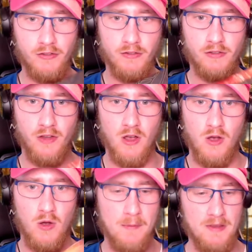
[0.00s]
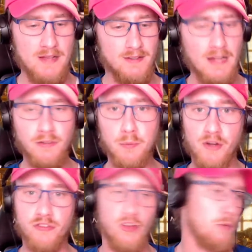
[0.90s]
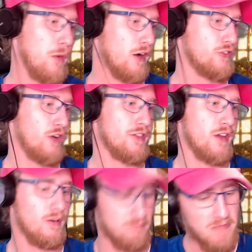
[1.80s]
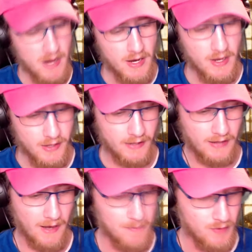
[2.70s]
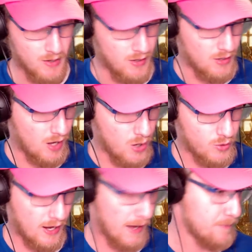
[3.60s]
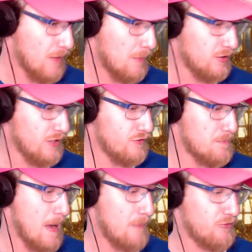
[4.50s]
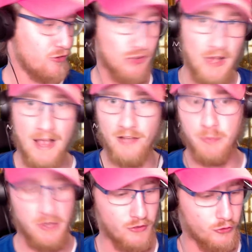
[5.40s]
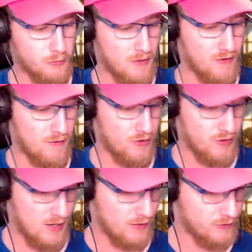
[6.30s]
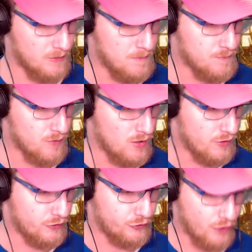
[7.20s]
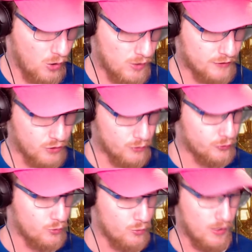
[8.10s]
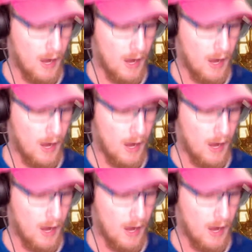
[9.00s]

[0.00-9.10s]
So I mean, that's a pretty solid box right there. I like that. Okay, I'm gonna leave the map for last because those are my favorite things. So let's go through.